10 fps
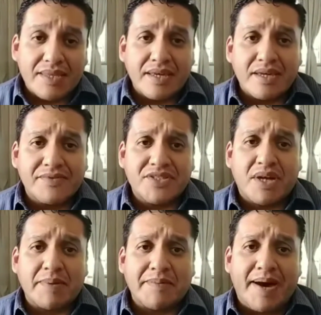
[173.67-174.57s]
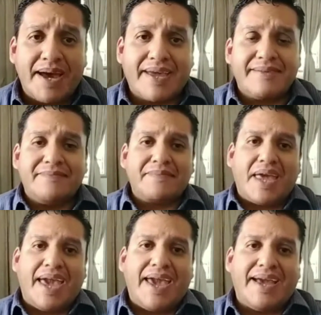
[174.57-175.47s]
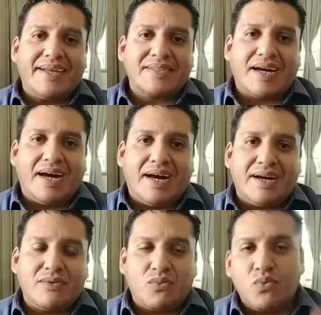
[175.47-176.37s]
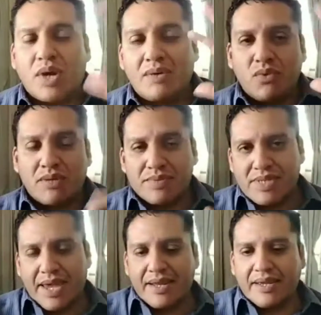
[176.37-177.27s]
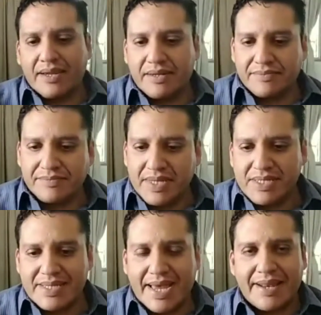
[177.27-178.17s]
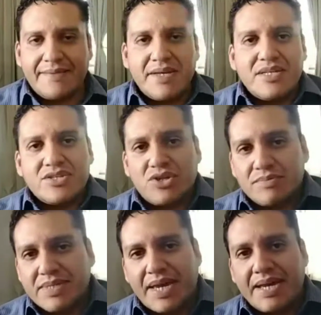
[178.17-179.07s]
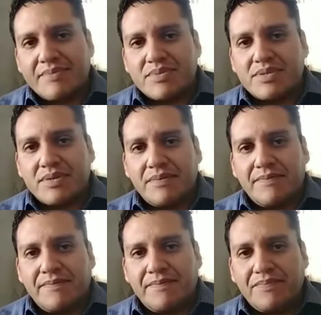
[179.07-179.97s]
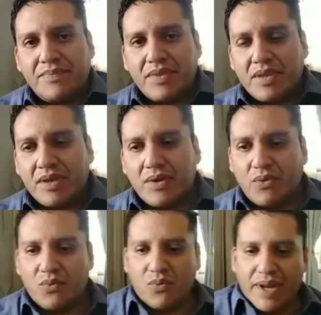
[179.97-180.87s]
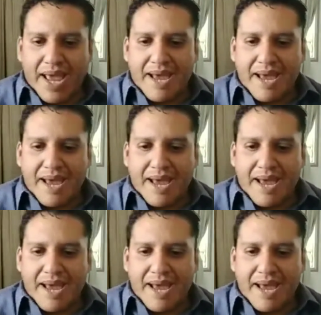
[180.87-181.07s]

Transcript: thank you for stopping by. And what I'm saying here is that sometimes what